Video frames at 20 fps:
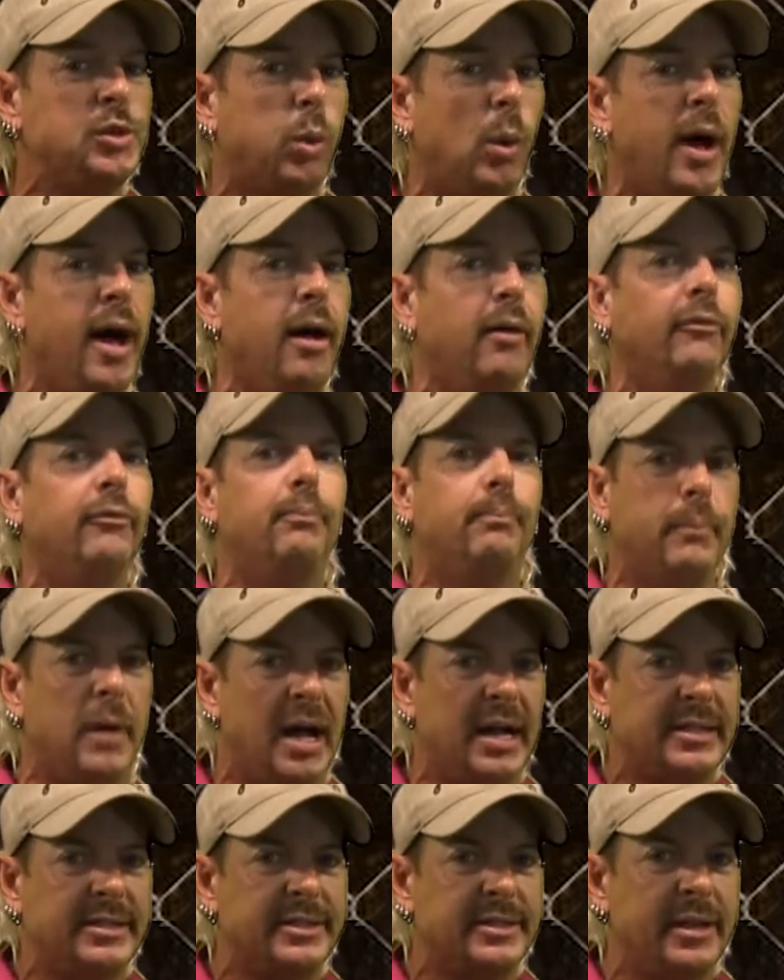12
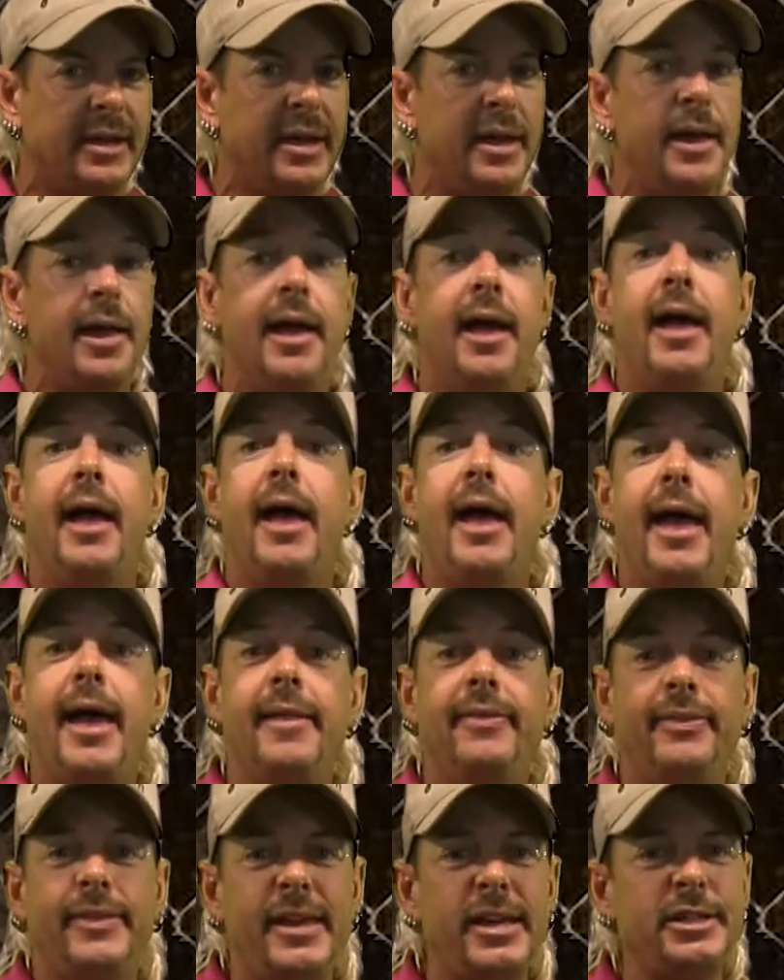months.
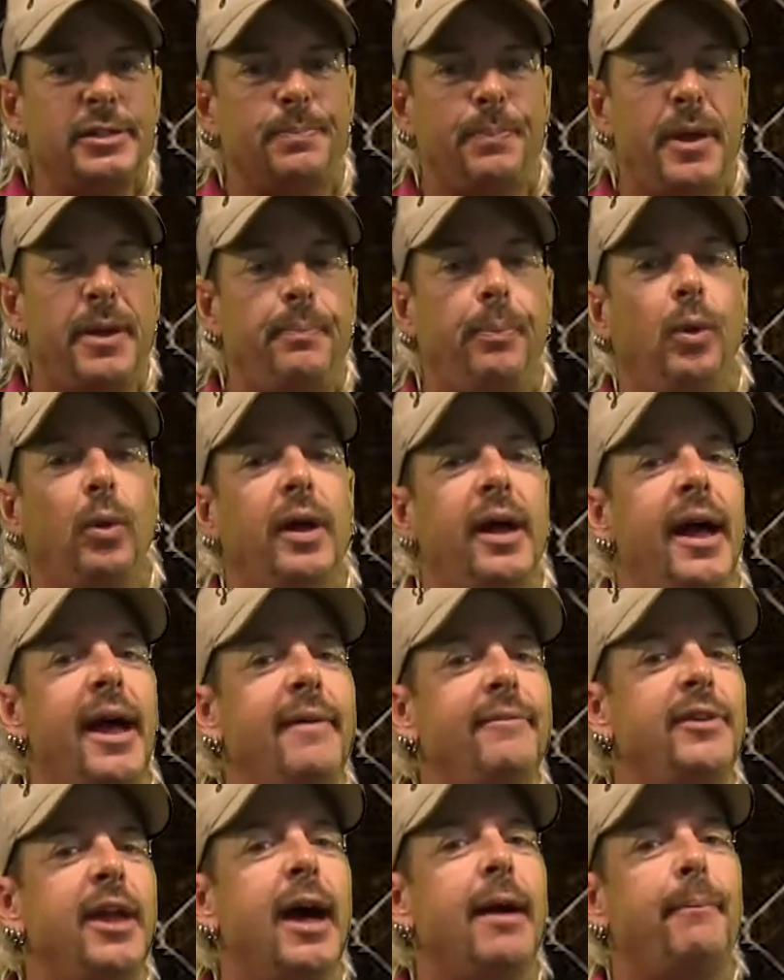And these people
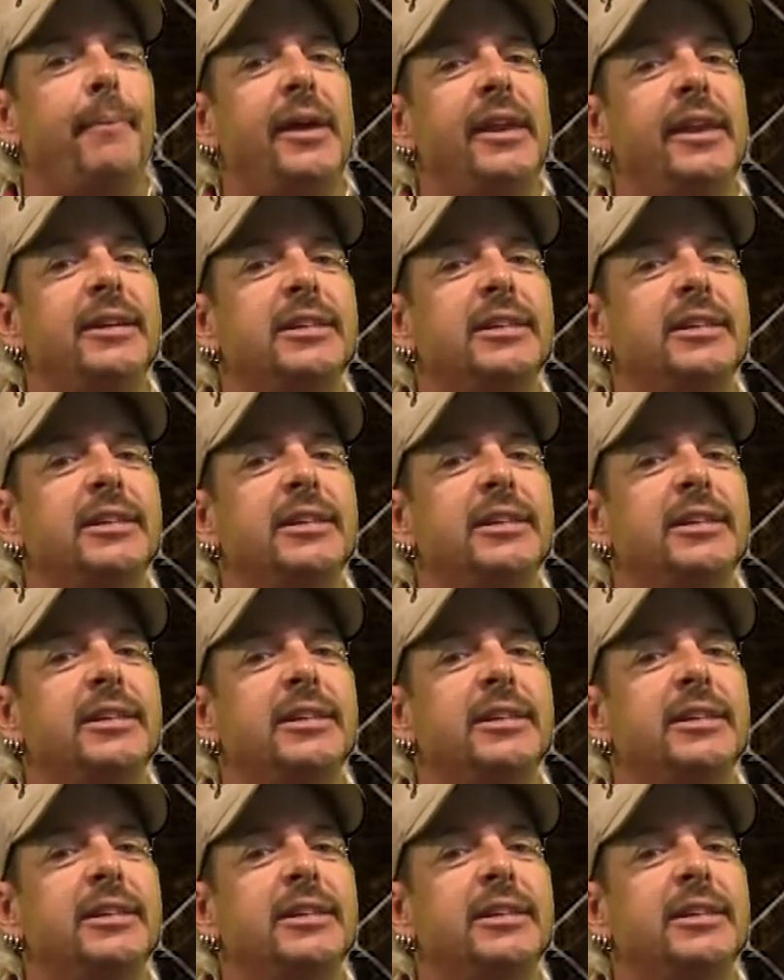have not been